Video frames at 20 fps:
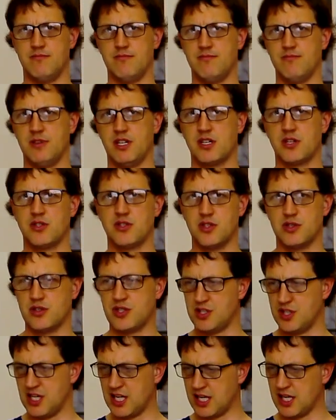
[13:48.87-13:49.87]
because your
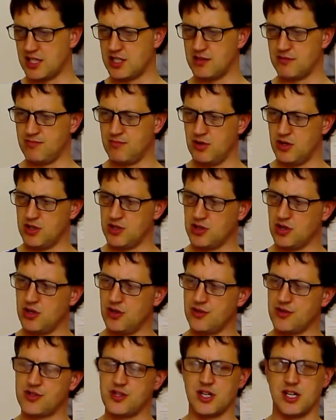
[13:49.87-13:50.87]
stick is
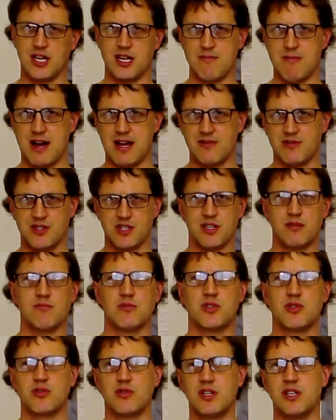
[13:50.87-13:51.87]
constantly bouncing
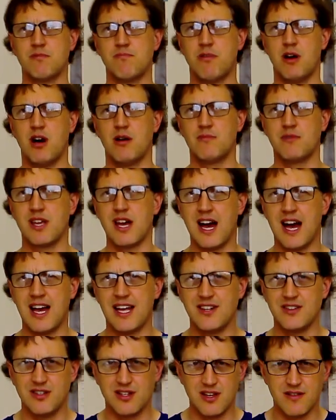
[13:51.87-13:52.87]
between your palm of your
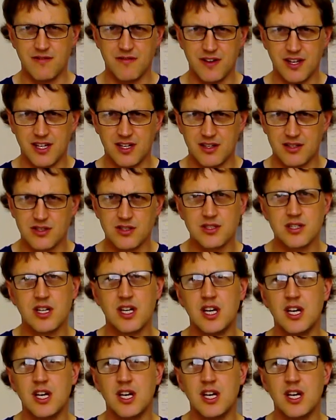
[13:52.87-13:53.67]
hand and your fingers.